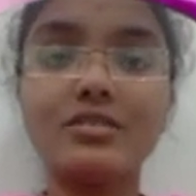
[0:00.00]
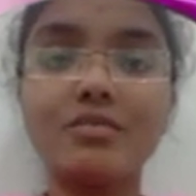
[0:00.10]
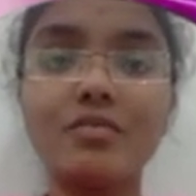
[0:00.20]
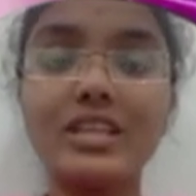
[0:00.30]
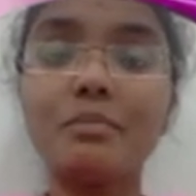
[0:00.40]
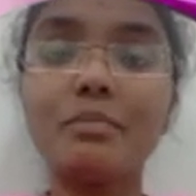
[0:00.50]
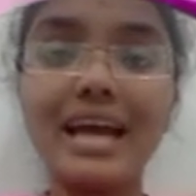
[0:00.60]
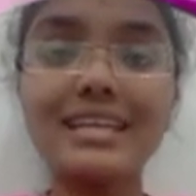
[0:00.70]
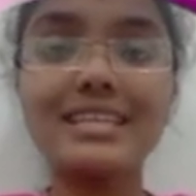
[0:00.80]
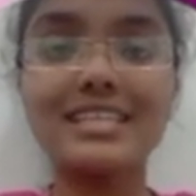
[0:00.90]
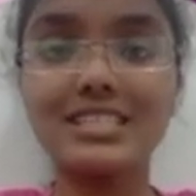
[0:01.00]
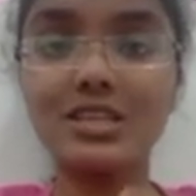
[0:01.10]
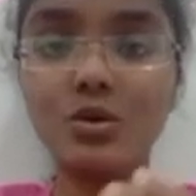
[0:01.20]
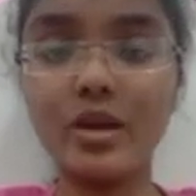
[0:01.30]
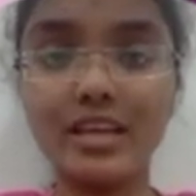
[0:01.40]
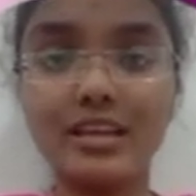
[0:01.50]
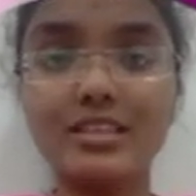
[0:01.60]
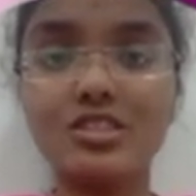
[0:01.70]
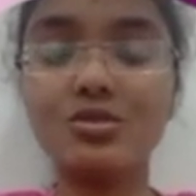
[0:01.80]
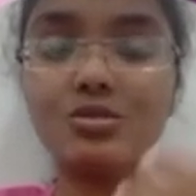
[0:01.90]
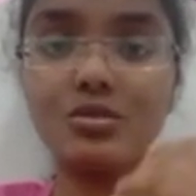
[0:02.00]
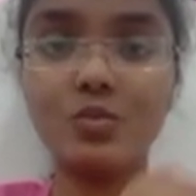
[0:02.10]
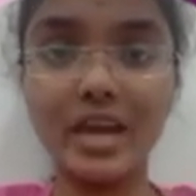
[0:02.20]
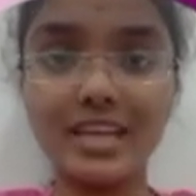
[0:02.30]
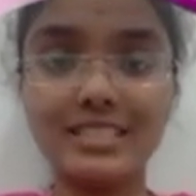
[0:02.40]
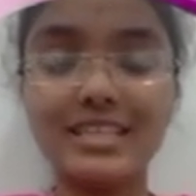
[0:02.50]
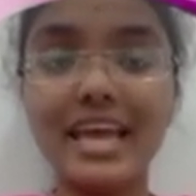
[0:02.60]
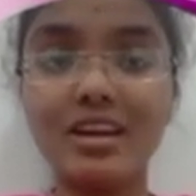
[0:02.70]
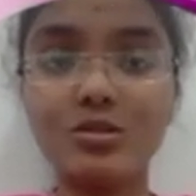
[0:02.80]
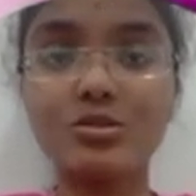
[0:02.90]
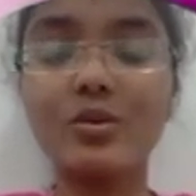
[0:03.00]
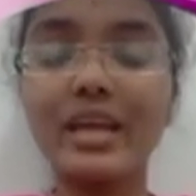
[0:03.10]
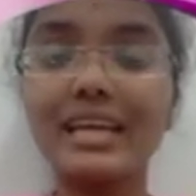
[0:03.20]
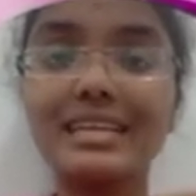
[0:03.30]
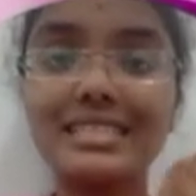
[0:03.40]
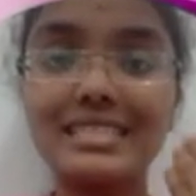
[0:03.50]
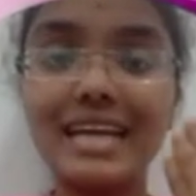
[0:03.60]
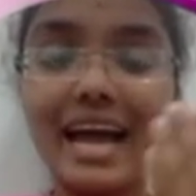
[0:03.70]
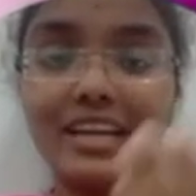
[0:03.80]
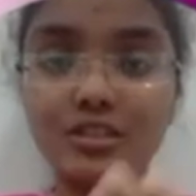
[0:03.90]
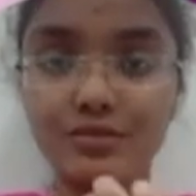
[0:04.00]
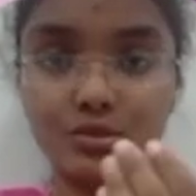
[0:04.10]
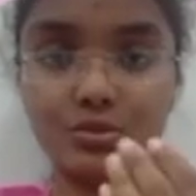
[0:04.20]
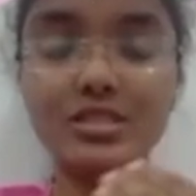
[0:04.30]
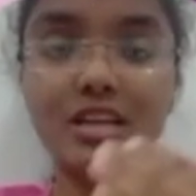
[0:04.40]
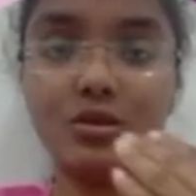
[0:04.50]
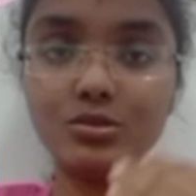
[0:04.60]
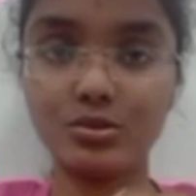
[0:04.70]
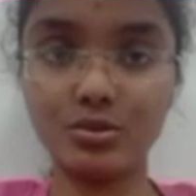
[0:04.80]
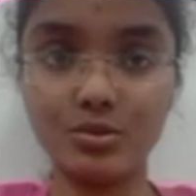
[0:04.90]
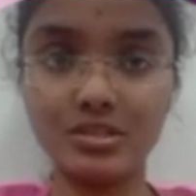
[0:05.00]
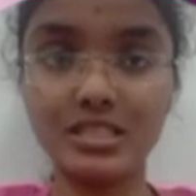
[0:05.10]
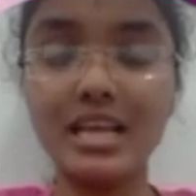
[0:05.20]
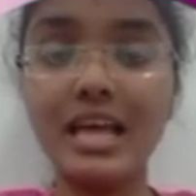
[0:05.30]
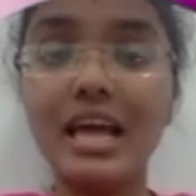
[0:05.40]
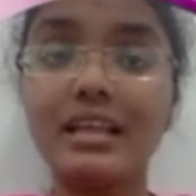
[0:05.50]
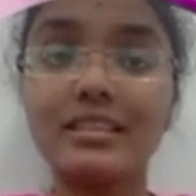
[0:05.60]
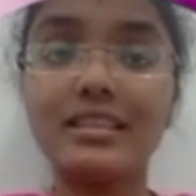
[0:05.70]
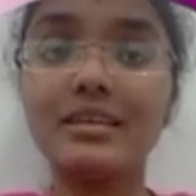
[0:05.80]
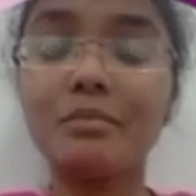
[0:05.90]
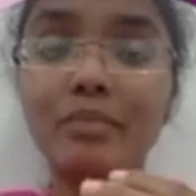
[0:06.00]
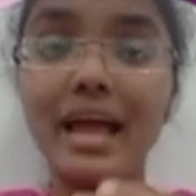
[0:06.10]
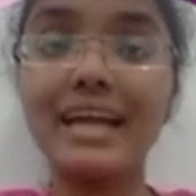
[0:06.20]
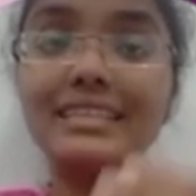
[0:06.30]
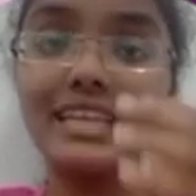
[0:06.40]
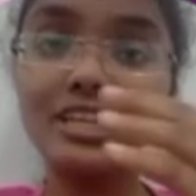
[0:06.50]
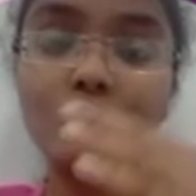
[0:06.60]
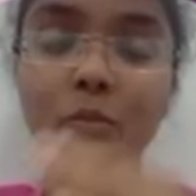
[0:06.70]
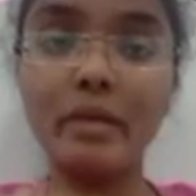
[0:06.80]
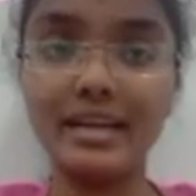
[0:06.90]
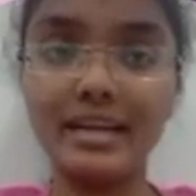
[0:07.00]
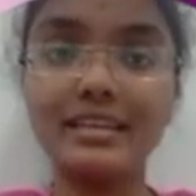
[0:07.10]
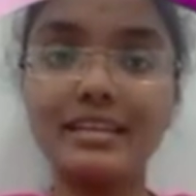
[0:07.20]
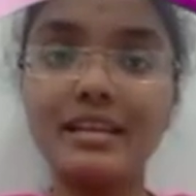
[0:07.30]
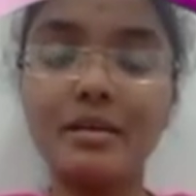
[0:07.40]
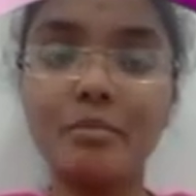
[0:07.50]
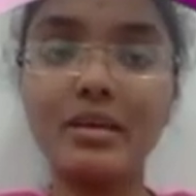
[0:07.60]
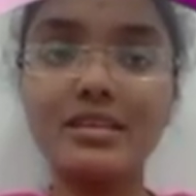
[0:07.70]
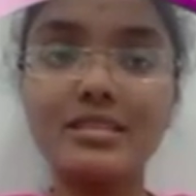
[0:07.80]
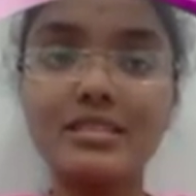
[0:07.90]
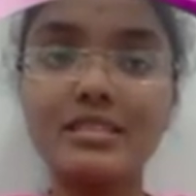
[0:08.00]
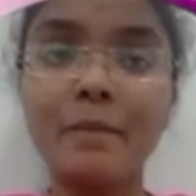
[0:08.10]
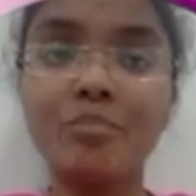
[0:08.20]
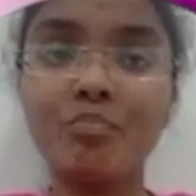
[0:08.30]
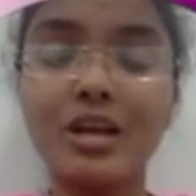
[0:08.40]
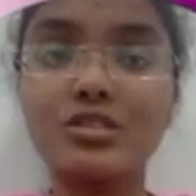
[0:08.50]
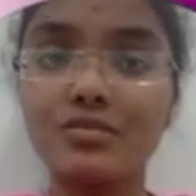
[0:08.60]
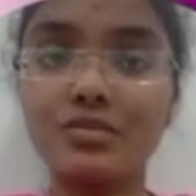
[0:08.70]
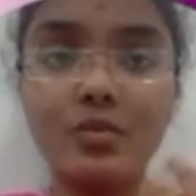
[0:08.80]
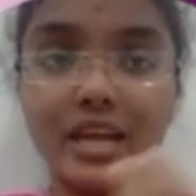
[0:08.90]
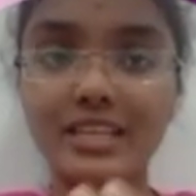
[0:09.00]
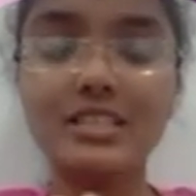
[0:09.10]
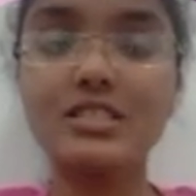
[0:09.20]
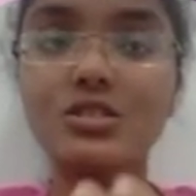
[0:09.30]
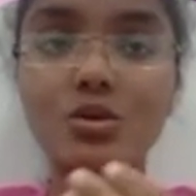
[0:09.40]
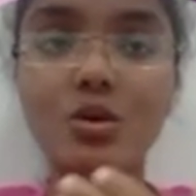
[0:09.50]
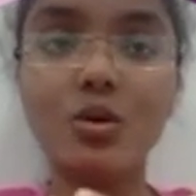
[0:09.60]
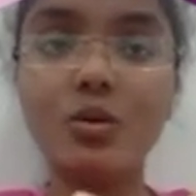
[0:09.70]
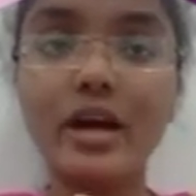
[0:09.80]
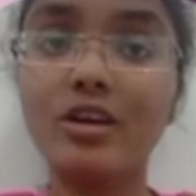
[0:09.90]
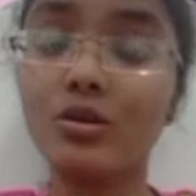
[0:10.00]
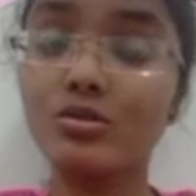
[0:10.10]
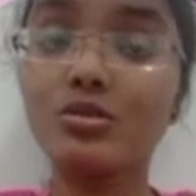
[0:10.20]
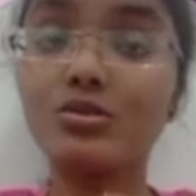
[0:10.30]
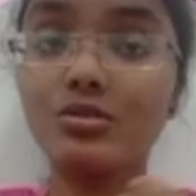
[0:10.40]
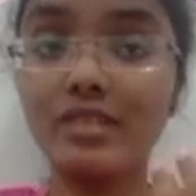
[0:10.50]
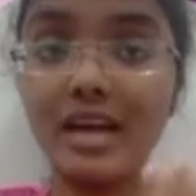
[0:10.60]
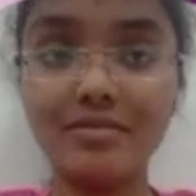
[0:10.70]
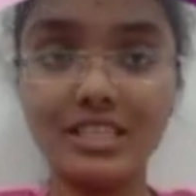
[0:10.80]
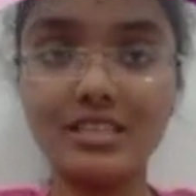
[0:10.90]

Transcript: When the plant is growing due to the weight and also increased height of shoots and also roots, the plant tend to bend because of the weight, so and also due to gravity.